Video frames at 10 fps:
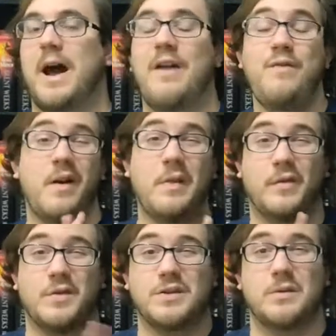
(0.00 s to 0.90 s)
I found the
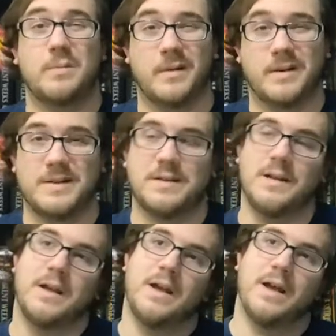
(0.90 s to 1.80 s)
first two books
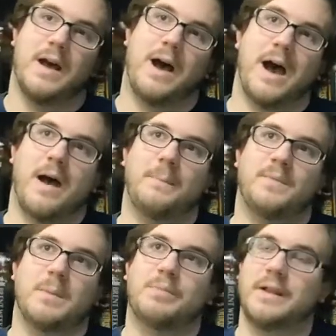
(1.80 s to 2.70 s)

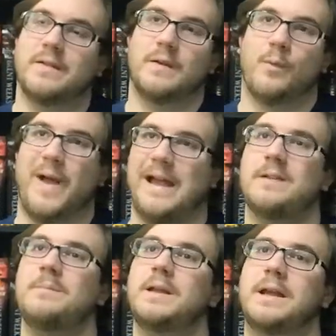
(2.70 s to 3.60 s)
completely
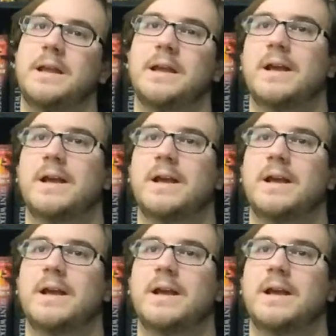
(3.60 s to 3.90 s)
randomly.